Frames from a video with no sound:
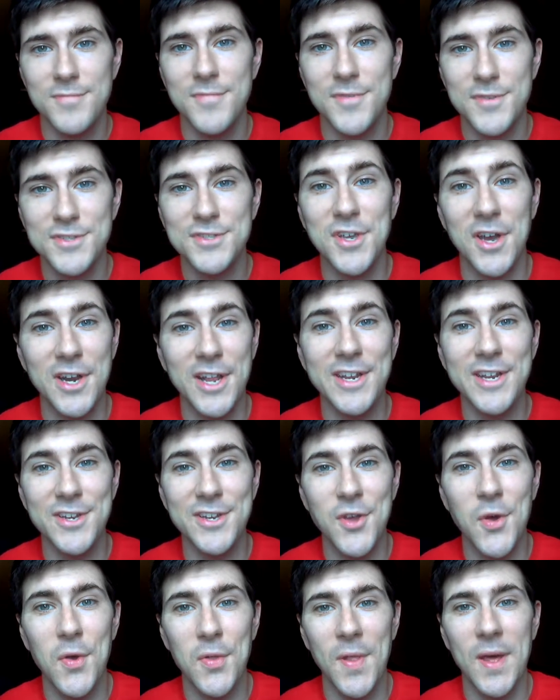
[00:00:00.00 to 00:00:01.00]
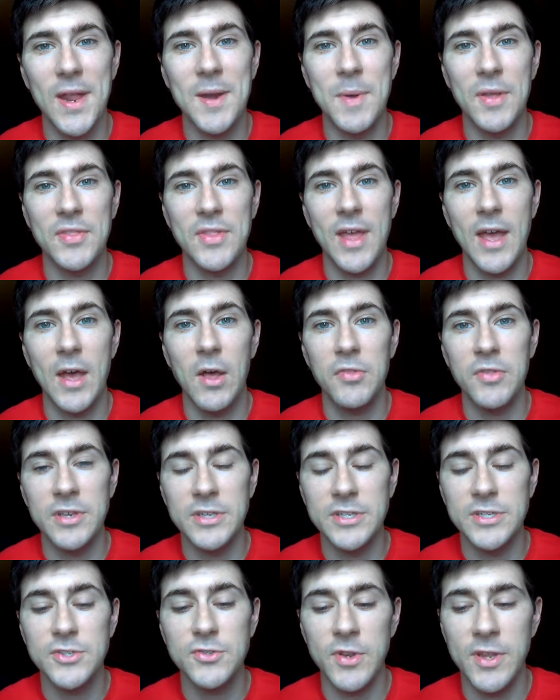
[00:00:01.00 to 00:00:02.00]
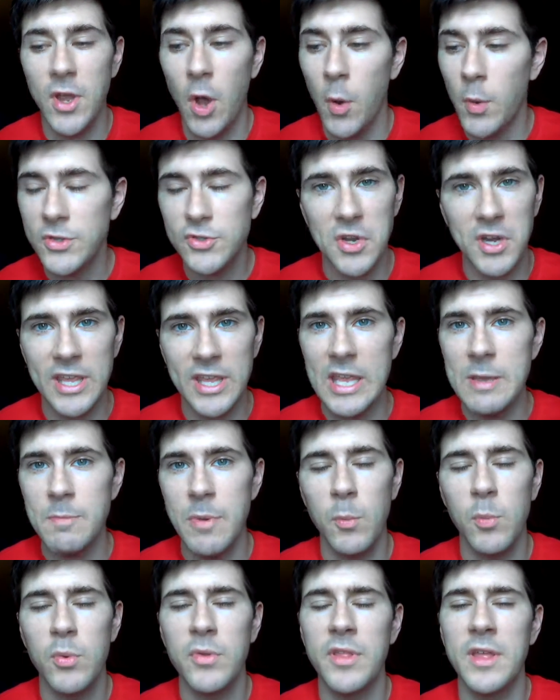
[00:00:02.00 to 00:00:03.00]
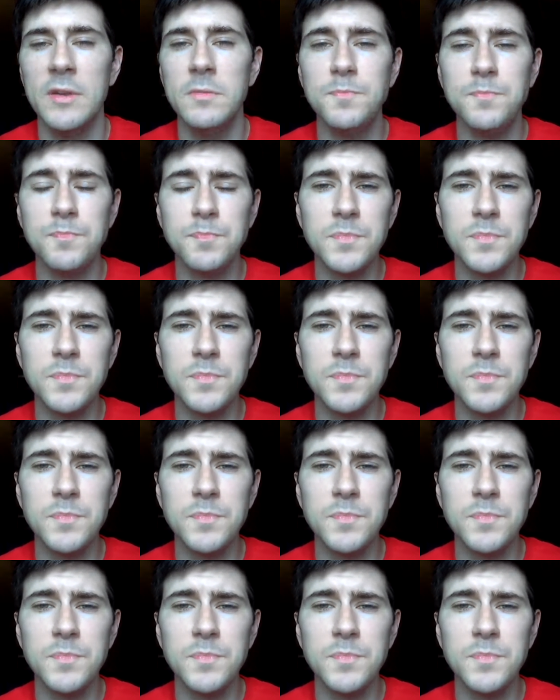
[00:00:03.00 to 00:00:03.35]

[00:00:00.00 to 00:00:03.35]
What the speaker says: studied and know a lot about the health industry, always try to keep up with it.